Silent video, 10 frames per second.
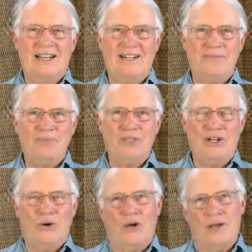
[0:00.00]

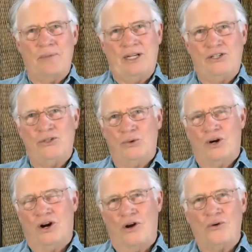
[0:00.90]
come into
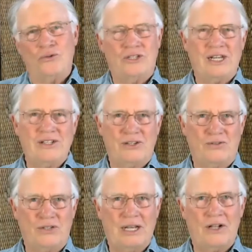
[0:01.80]
our own sense
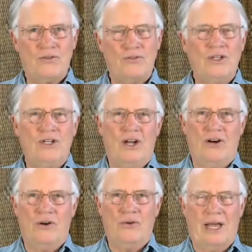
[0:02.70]
of self,
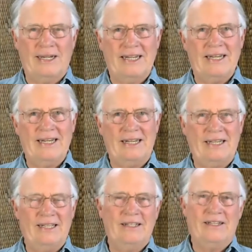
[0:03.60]
our own
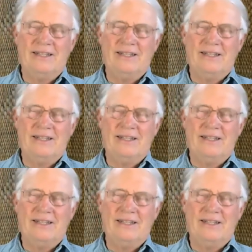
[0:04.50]
identity.